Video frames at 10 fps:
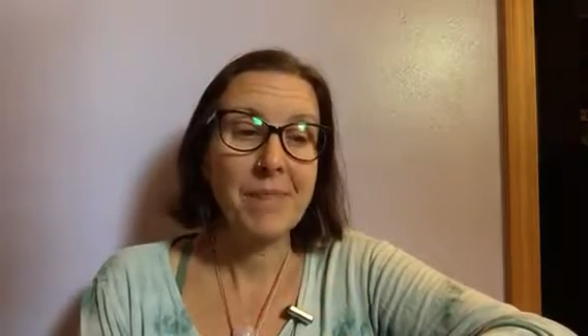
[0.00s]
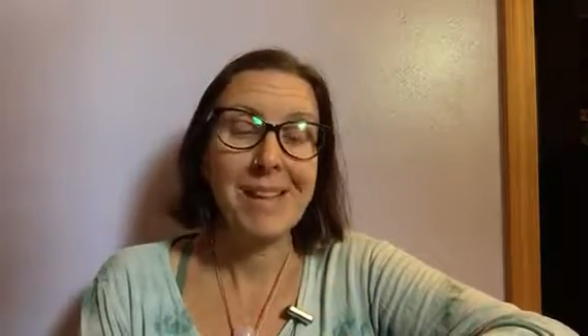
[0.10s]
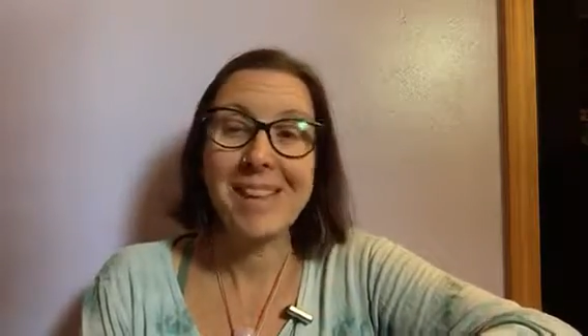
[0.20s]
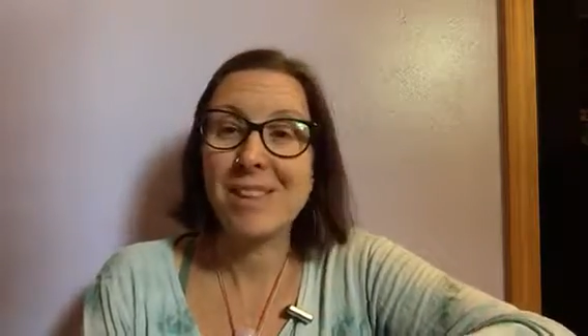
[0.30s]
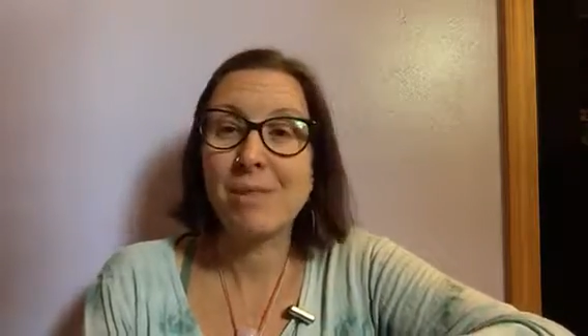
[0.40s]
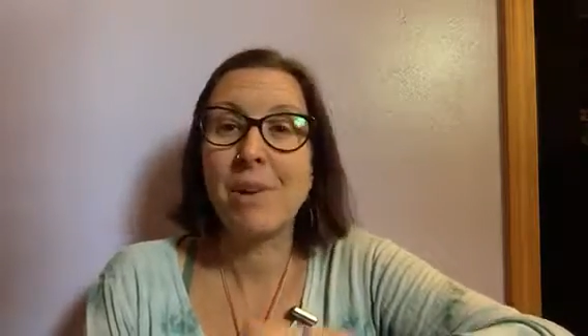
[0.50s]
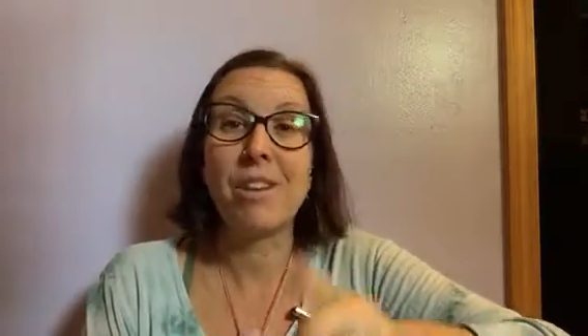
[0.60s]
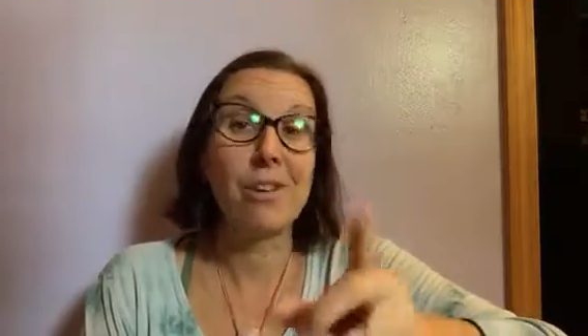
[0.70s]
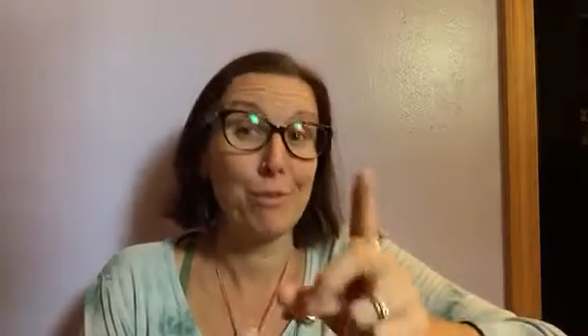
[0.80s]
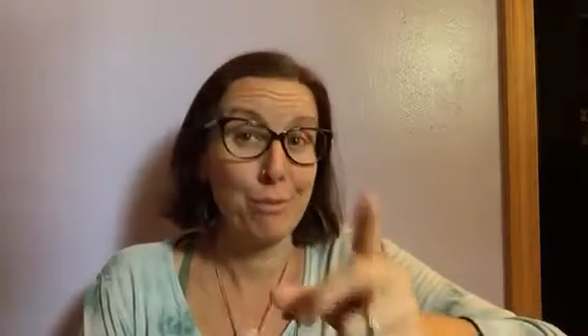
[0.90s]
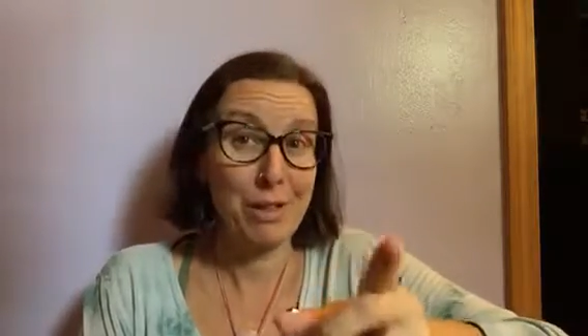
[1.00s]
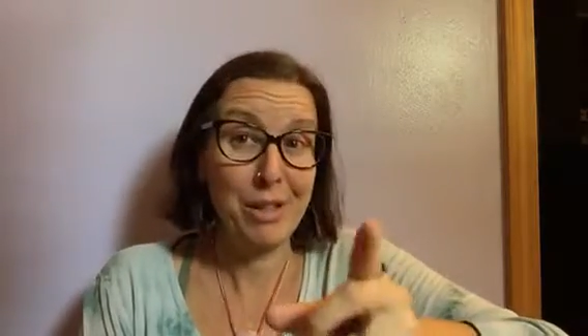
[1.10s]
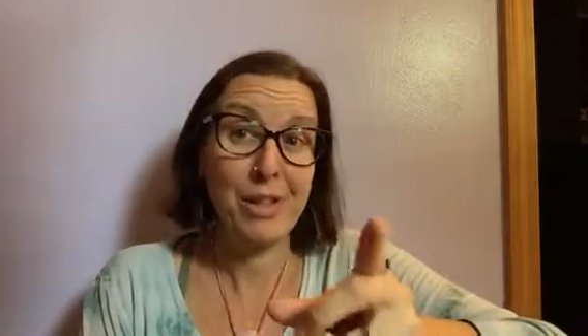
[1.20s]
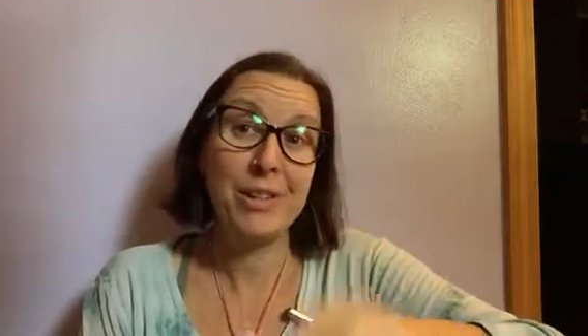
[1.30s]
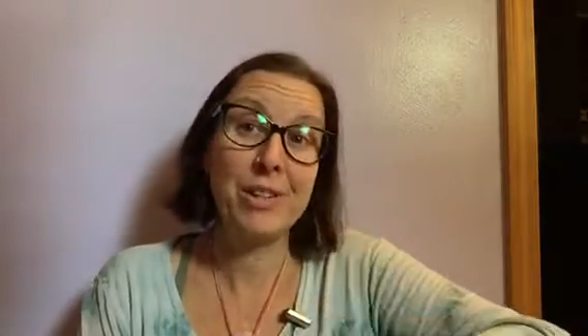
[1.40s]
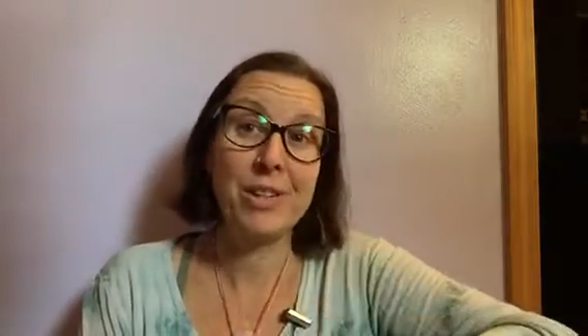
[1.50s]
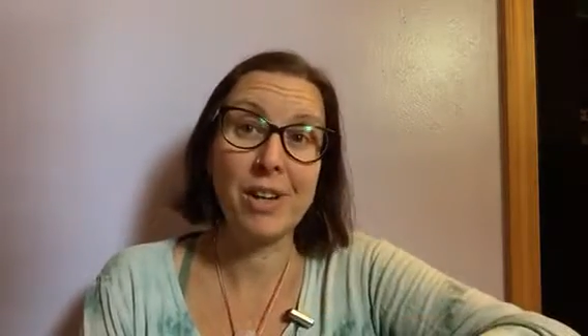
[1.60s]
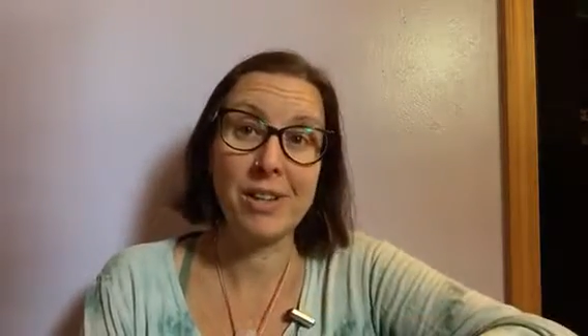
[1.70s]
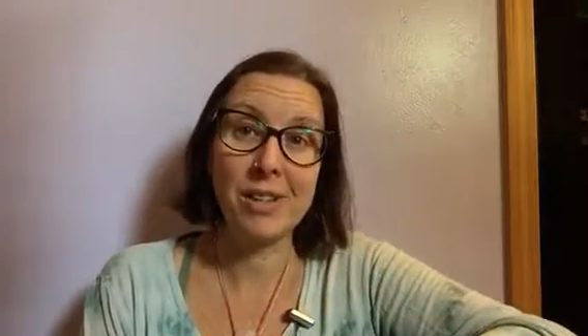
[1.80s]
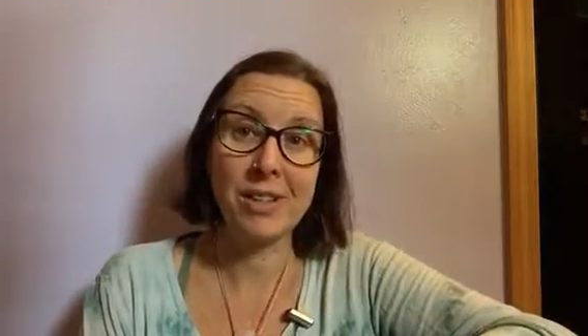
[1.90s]
And guess what? You're really good at
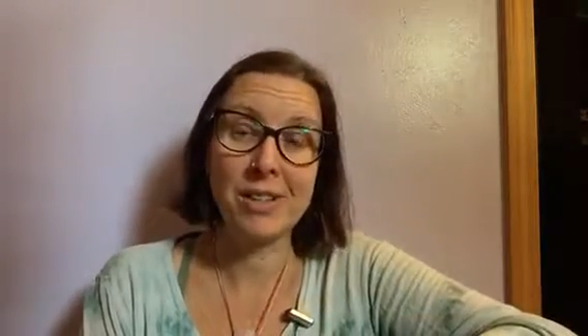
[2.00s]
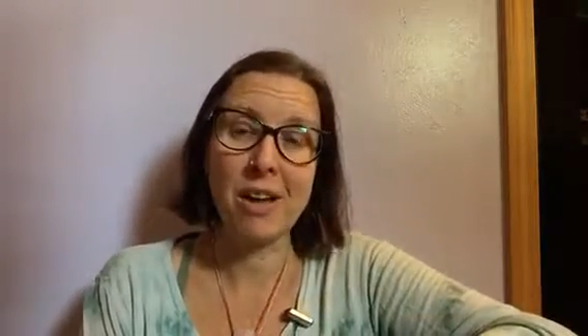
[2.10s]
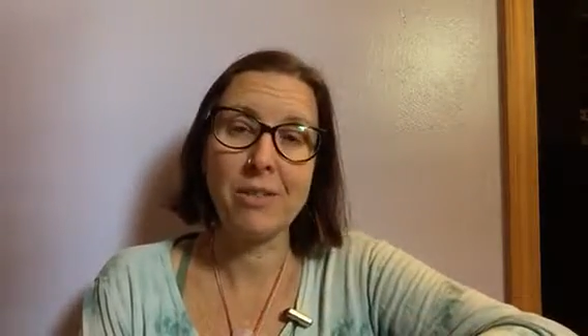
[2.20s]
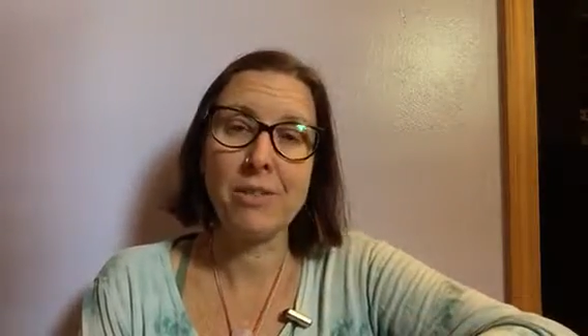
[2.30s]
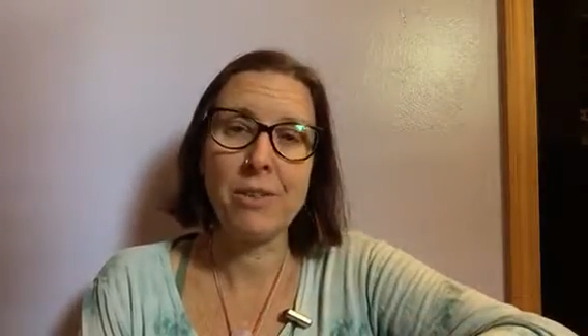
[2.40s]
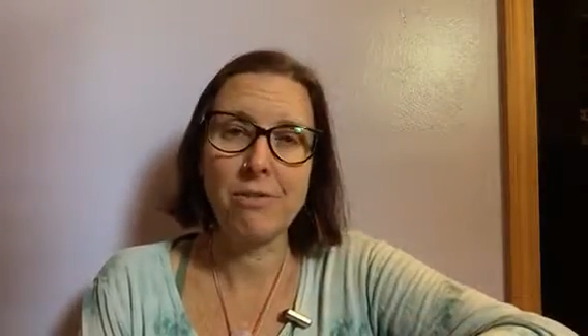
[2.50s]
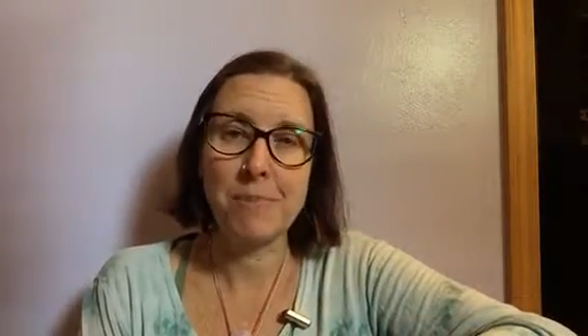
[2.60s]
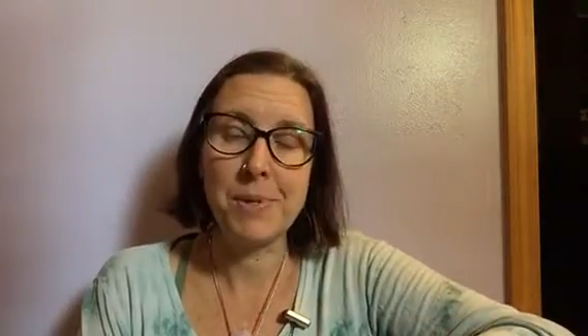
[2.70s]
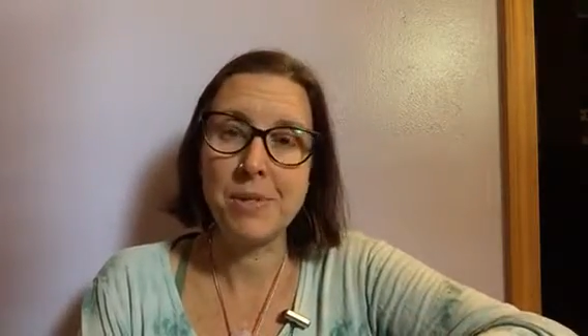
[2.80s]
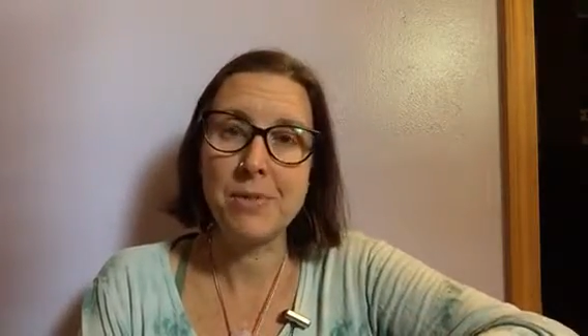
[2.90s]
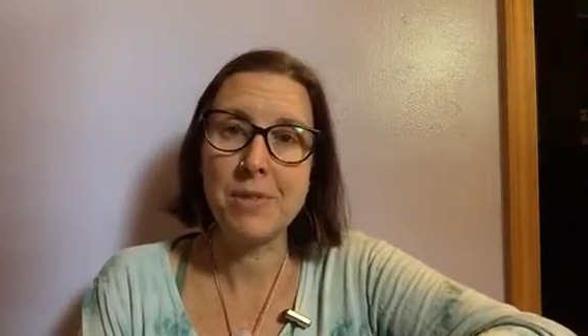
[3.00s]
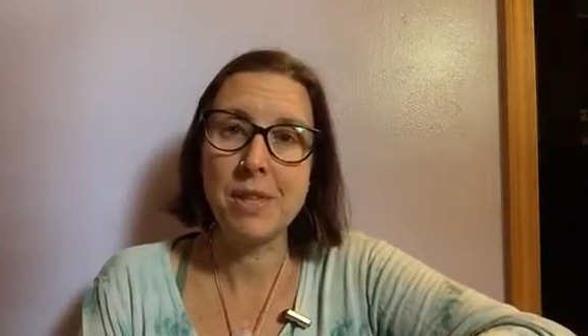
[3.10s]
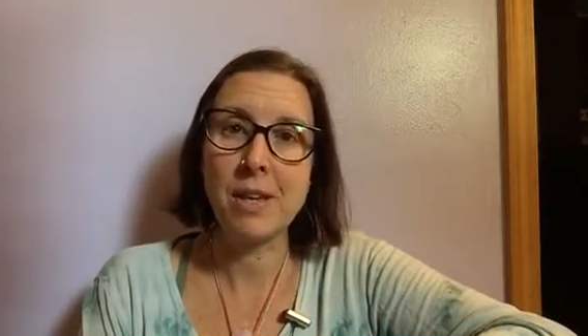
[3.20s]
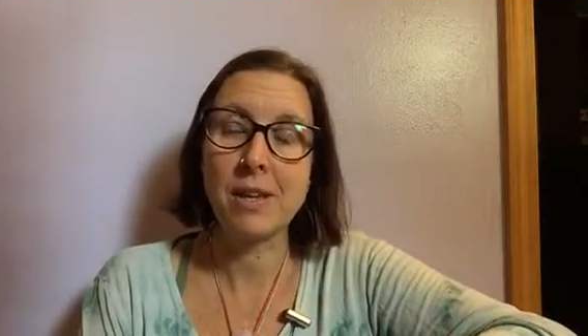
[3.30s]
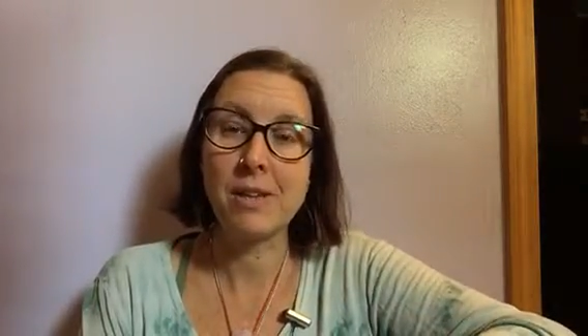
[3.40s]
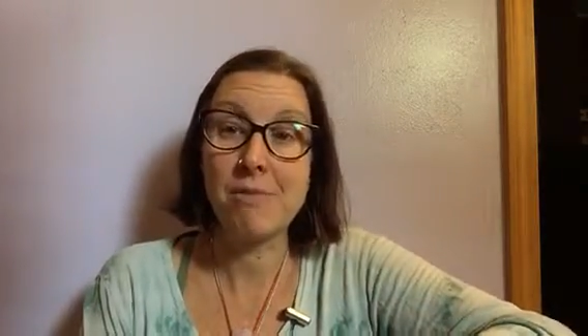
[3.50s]
shutting it down. You've been doing that.